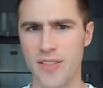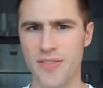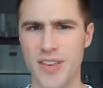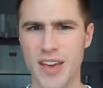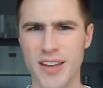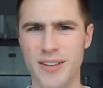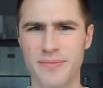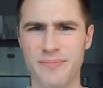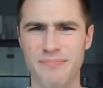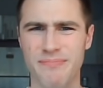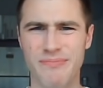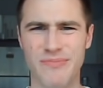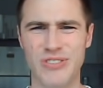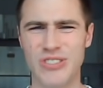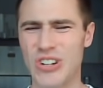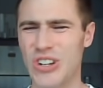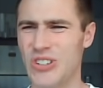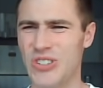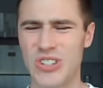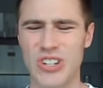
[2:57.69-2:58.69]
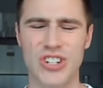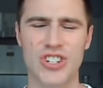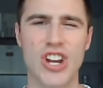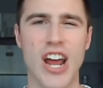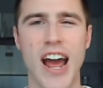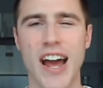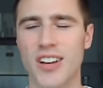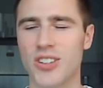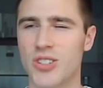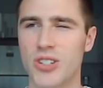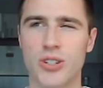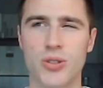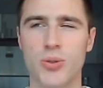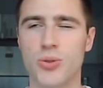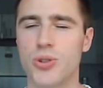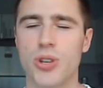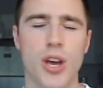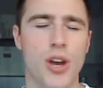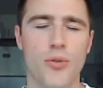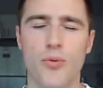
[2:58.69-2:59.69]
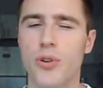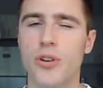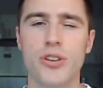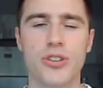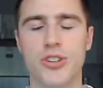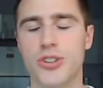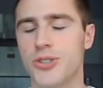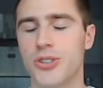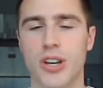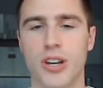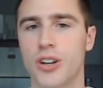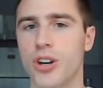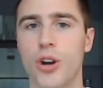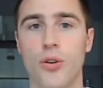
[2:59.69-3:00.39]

Then Justin Jackson, who's really just a